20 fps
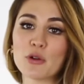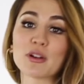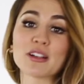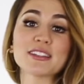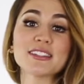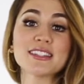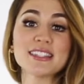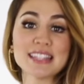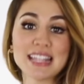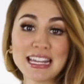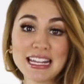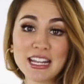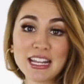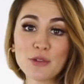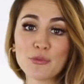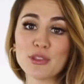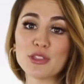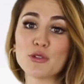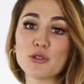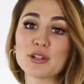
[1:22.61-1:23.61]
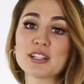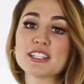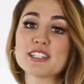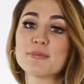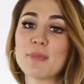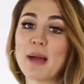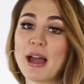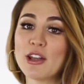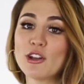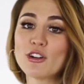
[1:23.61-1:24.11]
or standing with your
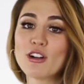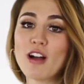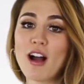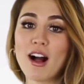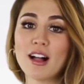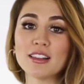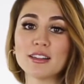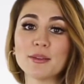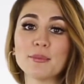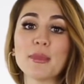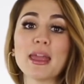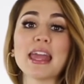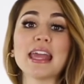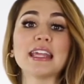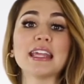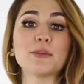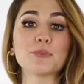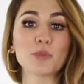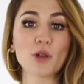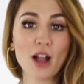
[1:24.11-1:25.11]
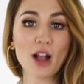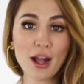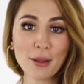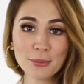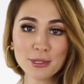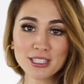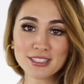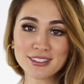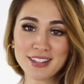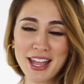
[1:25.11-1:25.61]
spinal column in
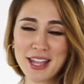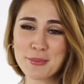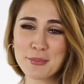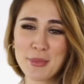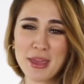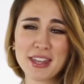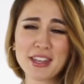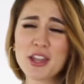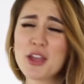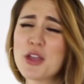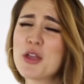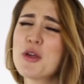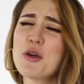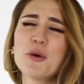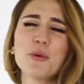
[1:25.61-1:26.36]
proper alignment